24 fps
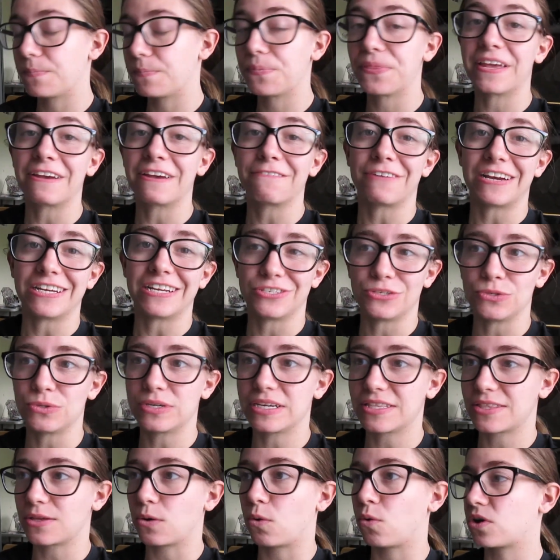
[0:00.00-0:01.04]
If I do
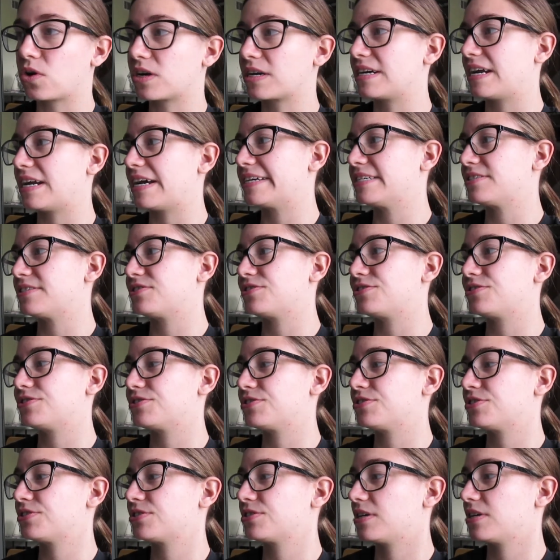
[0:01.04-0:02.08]
get the
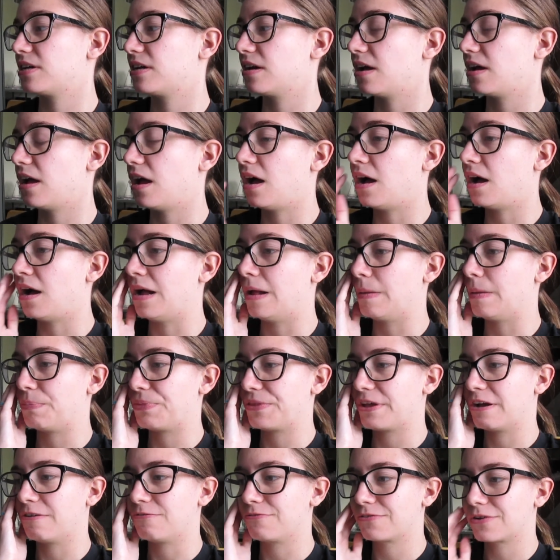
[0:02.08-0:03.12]
organizers,
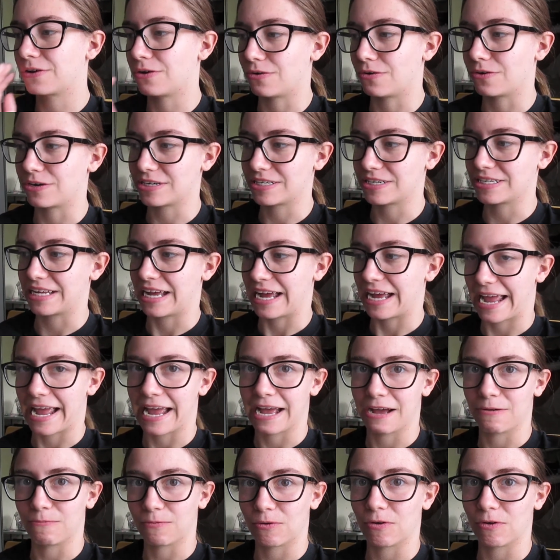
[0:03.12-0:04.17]
of course I
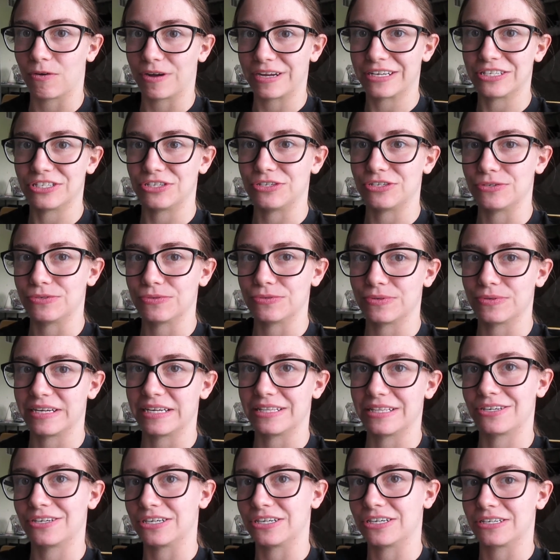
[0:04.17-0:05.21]
am going to
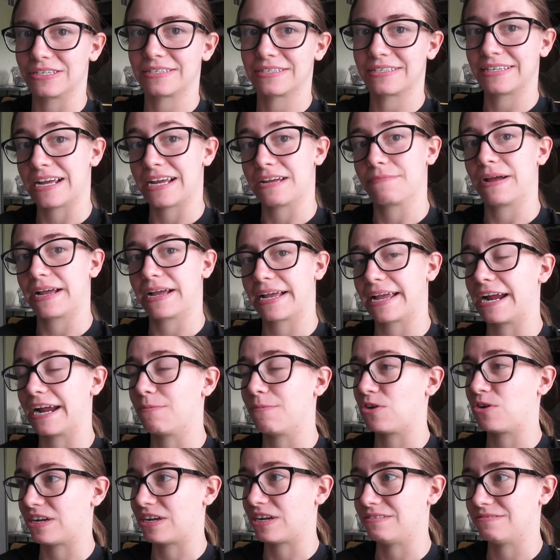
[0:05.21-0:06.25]
either take my
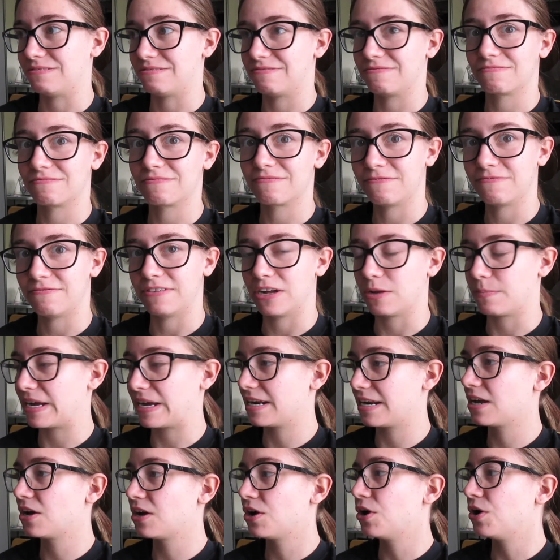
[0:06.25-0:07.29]
camera and film it,
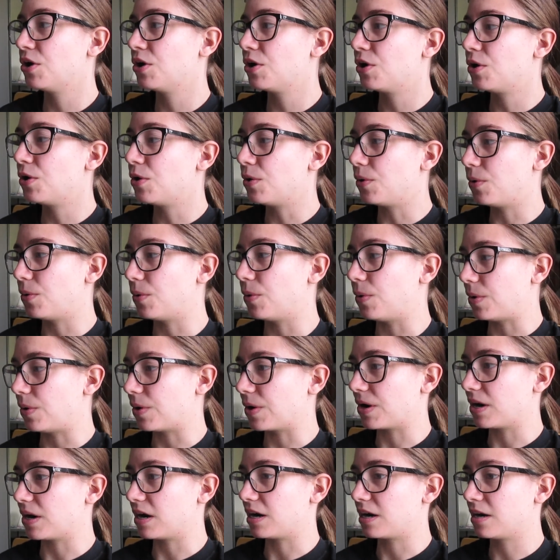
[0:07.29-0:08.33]

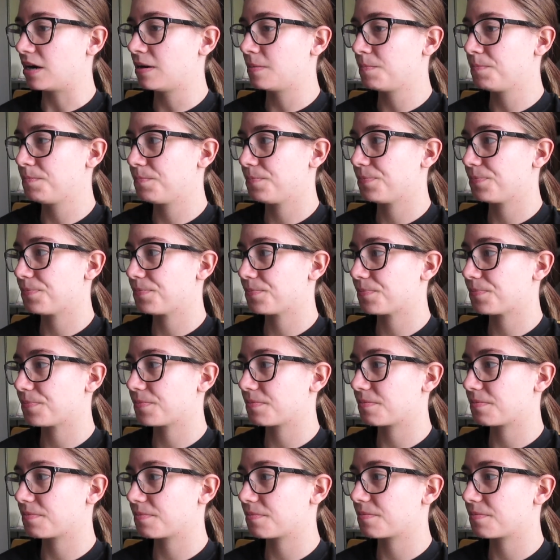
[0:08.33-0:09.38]
or
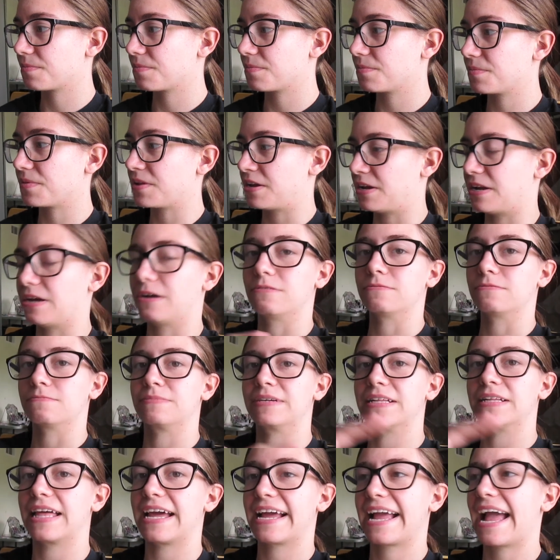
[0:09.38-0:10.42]

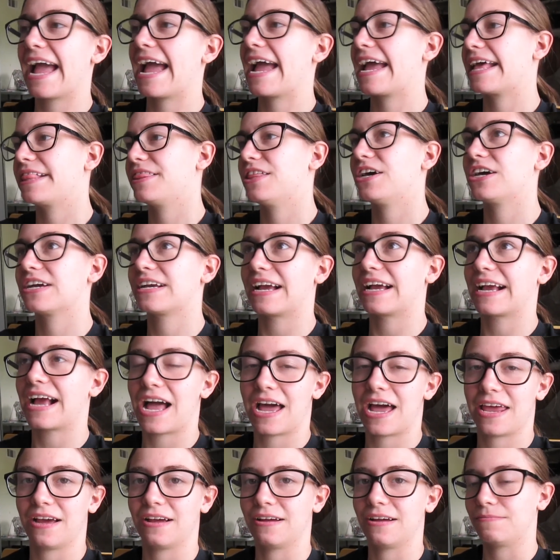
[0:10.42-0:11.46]
be like, hey, look, I
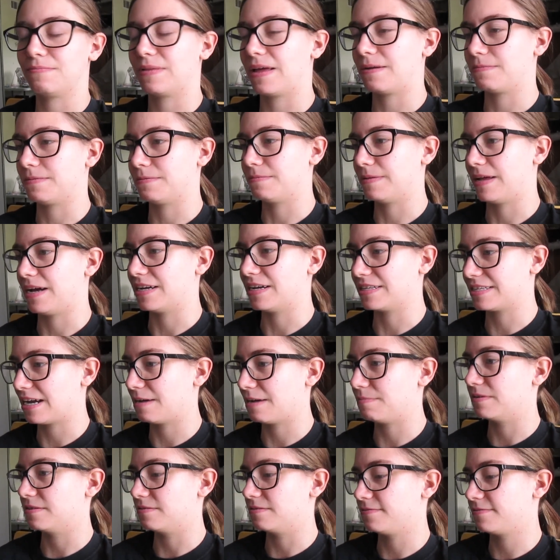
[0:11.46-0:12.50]
got them, blah blah blah,
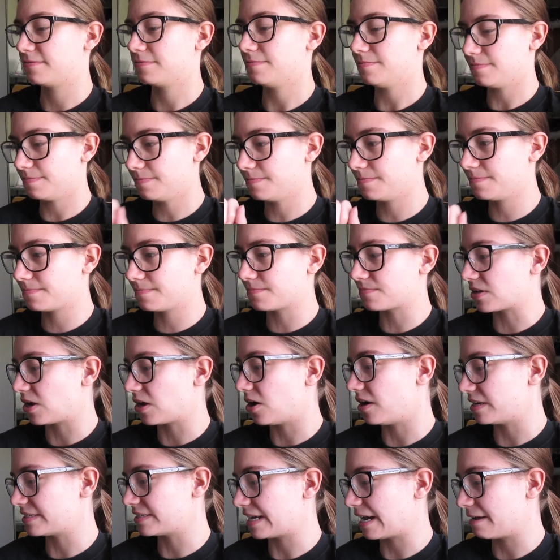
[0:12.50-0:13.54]
type of
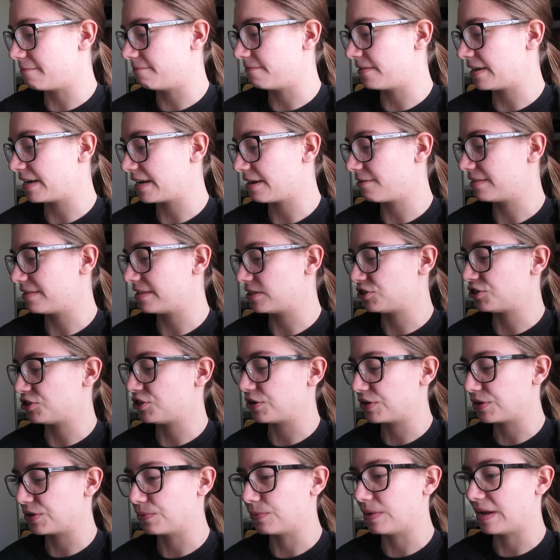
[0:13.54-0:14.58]
haul type video, and then show
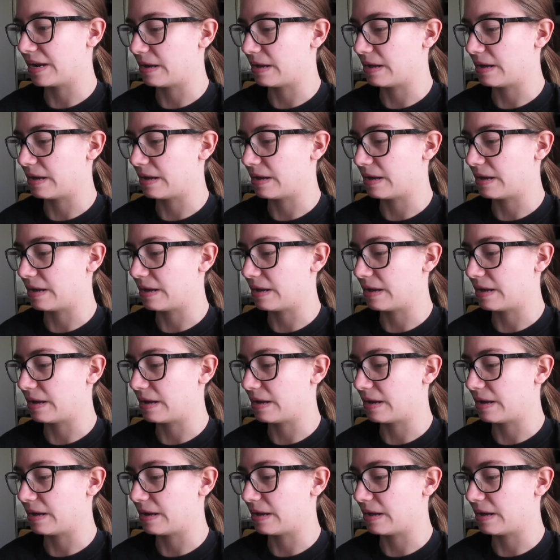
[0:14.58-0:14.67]
you what